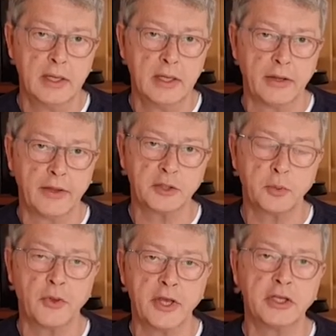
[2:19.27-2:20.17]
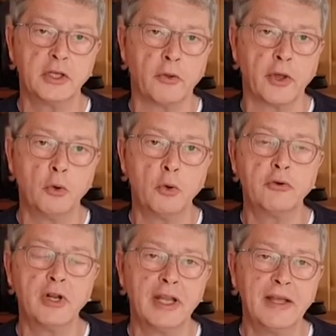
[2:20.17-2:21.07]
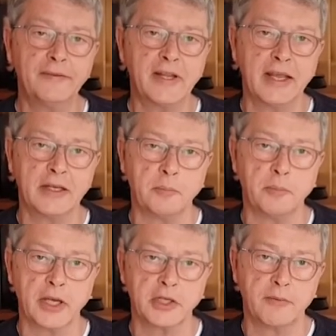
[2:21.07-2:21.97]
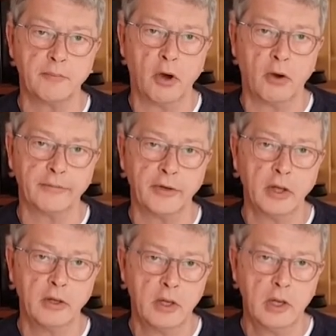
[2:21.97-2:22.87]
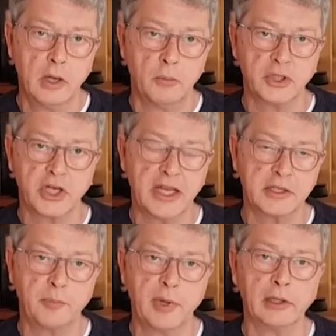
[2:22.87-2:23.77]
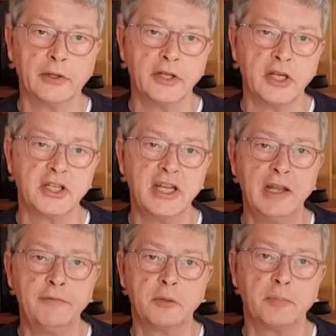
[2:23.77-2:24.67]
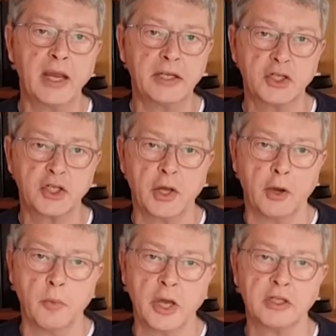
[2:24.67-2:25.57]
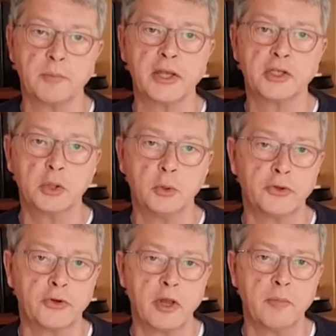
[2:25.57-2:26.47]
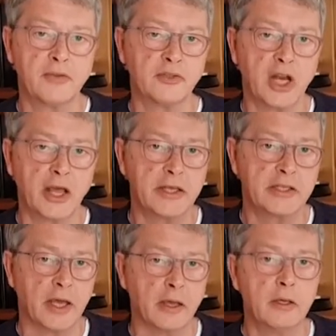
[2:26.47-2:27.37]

And that's what they do. They order a left-handed bass from Hofner, which gets built and it's delivered back to Steinways about two or three months later.